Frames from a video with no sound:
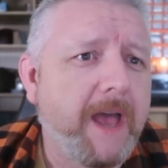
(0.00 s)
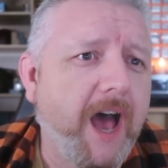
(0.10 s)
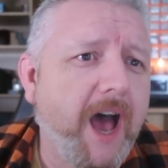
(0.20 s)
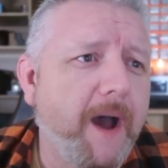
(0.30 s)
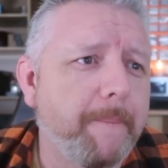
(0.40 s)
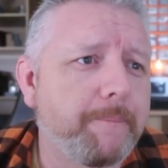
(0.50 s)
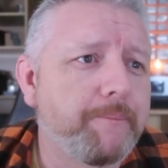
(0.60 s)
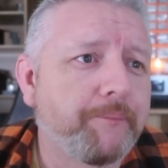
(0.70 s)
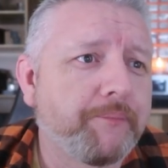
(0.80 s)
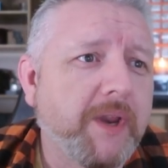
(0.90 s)

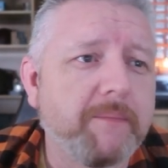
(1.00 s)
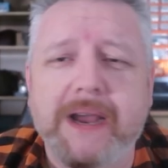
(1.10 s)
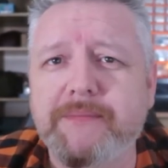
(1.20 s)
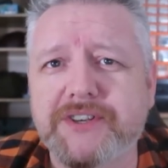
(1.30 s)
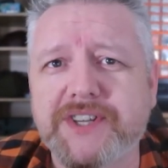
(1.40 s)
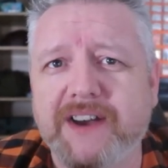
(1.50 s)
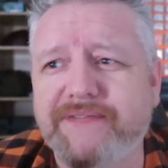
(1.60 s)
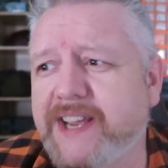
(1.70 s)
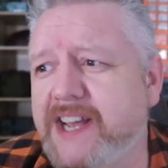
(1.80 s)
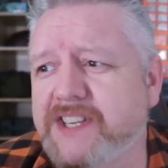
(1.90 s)
Um, maybe you start
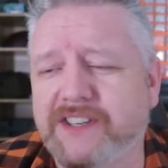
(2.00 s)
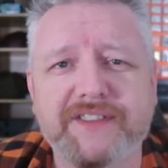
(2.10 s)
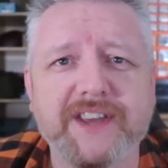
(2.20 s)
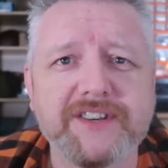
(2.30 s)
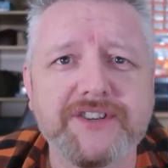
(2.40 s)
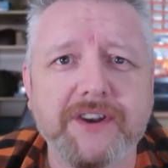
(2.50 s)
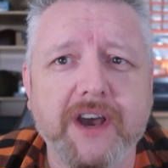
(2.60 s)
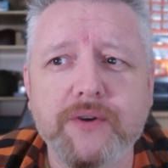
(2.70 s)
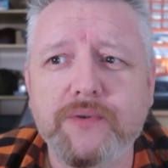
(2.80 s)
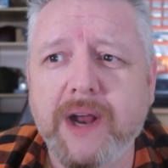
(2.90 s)
forgetting the things you
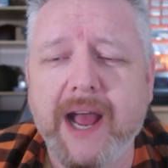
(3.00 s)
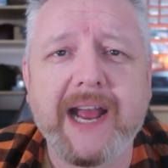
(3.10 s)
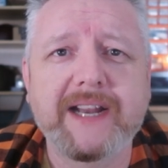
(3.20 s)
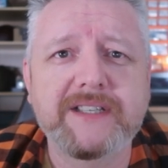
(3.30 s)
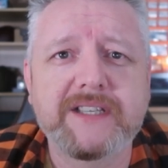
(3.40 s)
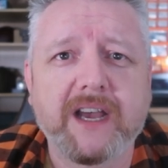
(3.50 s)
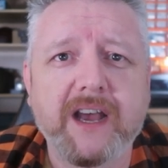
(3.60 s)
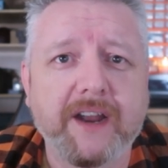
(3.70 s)
know and uh,